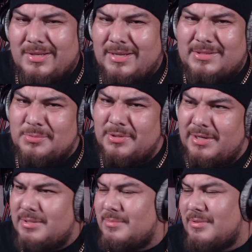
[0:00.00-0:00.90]
it is what
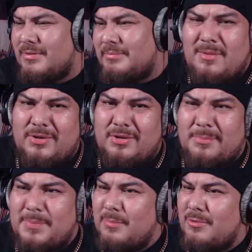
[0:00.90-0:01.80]
it is, bro. But you
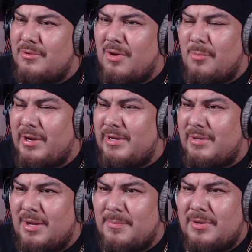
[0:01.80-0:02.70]
know, people are
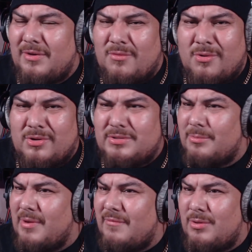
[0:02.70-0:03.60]
waking up, and of course,
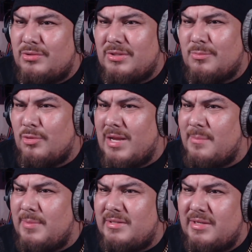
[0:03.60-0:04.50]
the revolution will
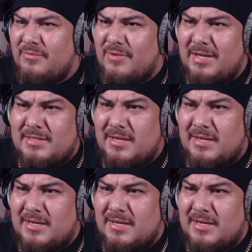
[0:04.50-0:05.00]
not be televised.